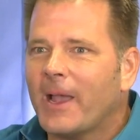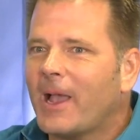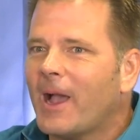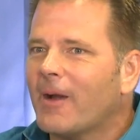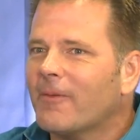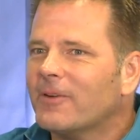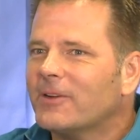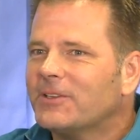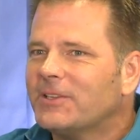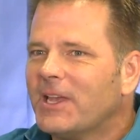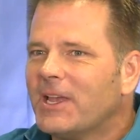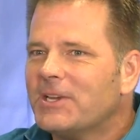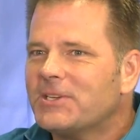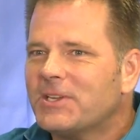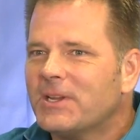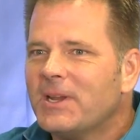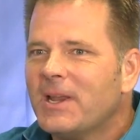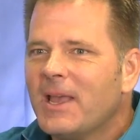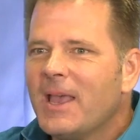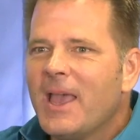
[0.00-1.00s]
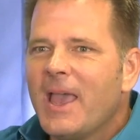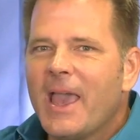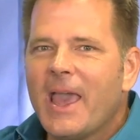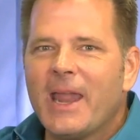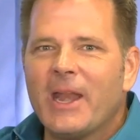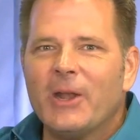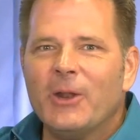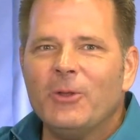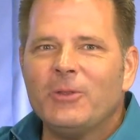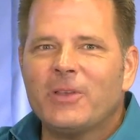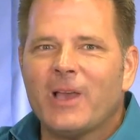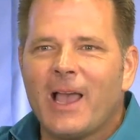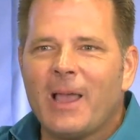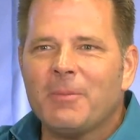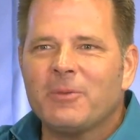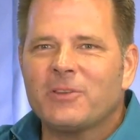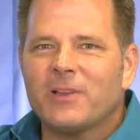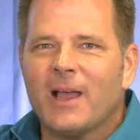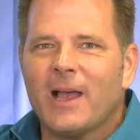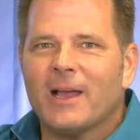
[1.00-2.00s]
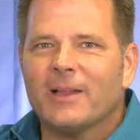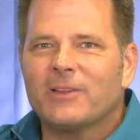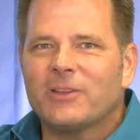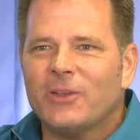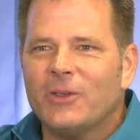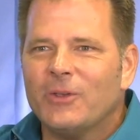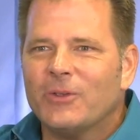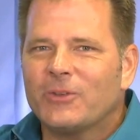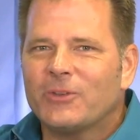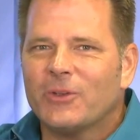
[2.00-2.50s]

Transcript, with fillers: Conversation and a new time slot, too.